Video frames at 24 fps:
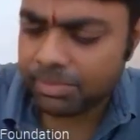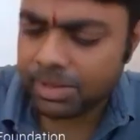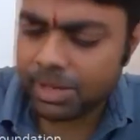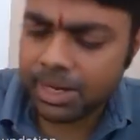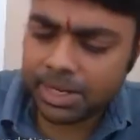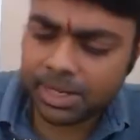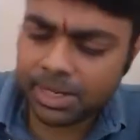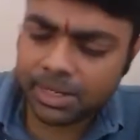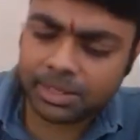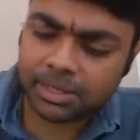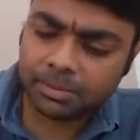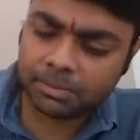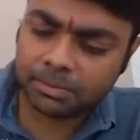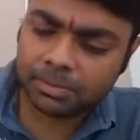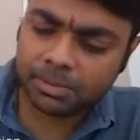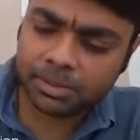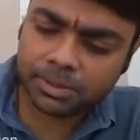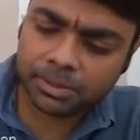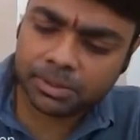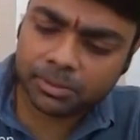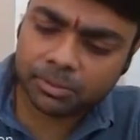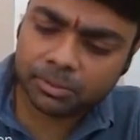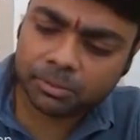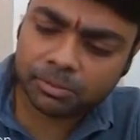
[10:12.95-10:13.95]
any other
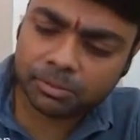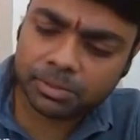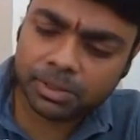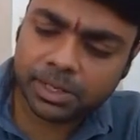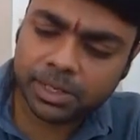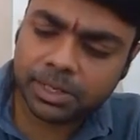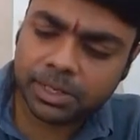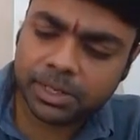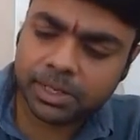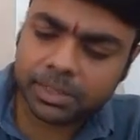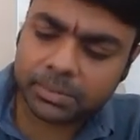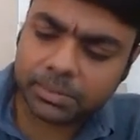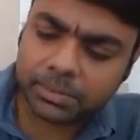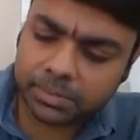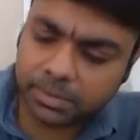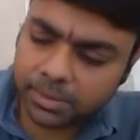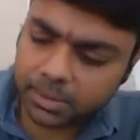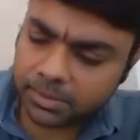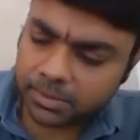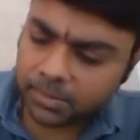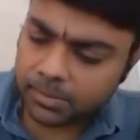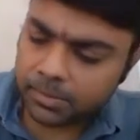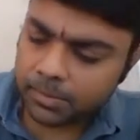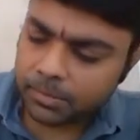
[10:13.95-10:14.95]
person whom he
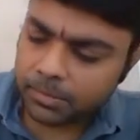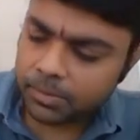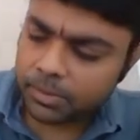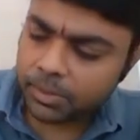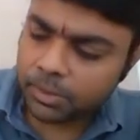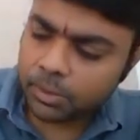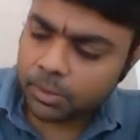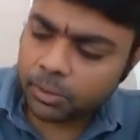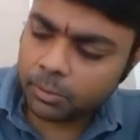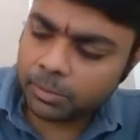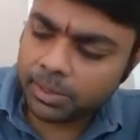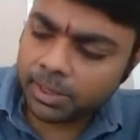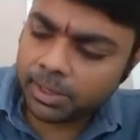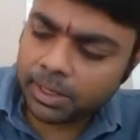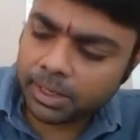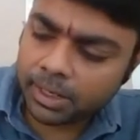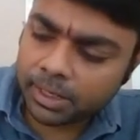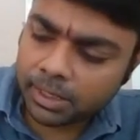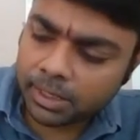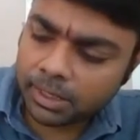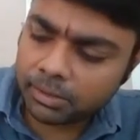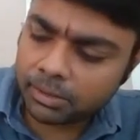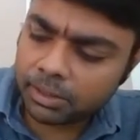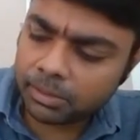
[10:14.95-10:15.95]
deems to be
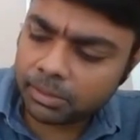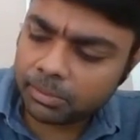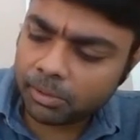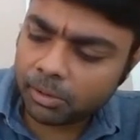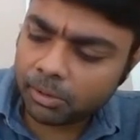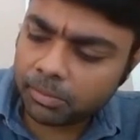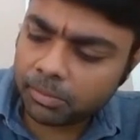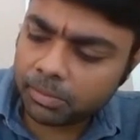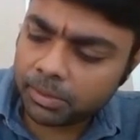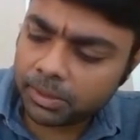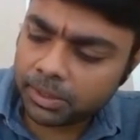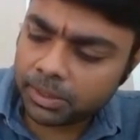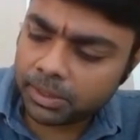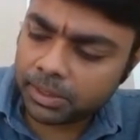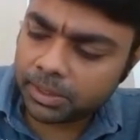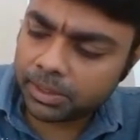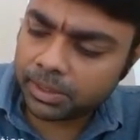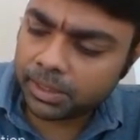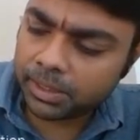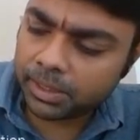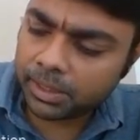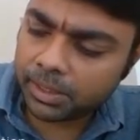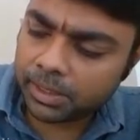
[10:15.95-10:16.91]
connected to the property